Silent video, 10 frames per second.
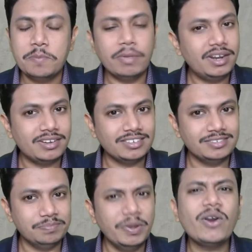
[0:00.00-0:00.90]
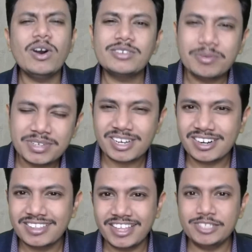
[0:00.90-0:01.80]
But because of
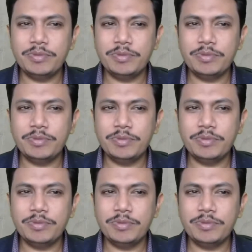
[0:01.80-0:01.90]
certain things,